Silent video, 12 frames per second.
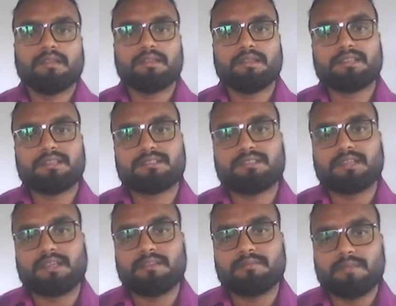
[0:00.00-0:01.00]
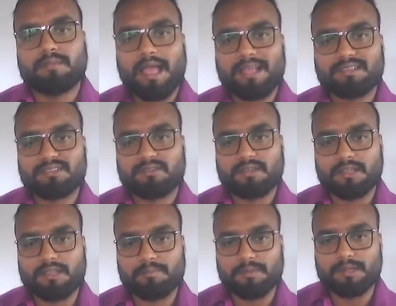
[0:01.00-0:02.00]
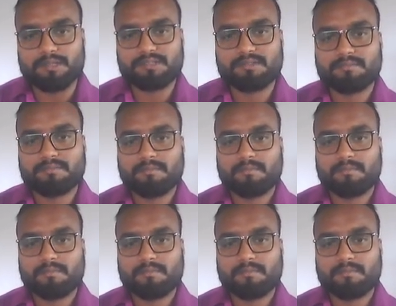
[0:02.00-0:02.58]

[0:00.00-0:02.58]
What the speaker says: has taken place